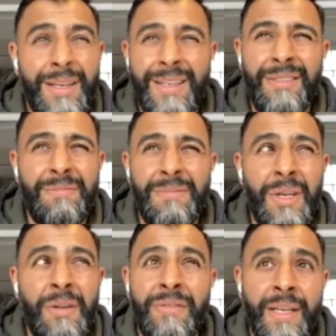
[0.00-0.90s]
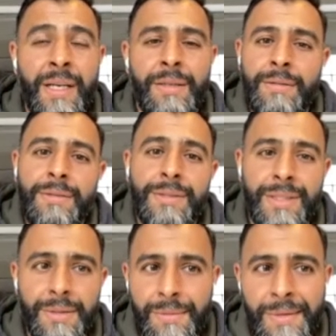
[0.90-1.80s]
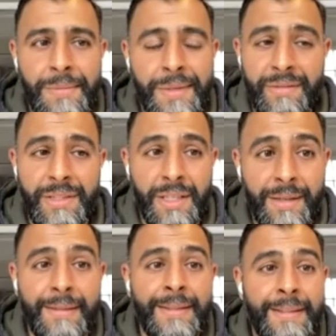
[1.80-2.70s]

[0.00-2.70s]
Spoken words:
I don't know if I can. So why don't we give it a go?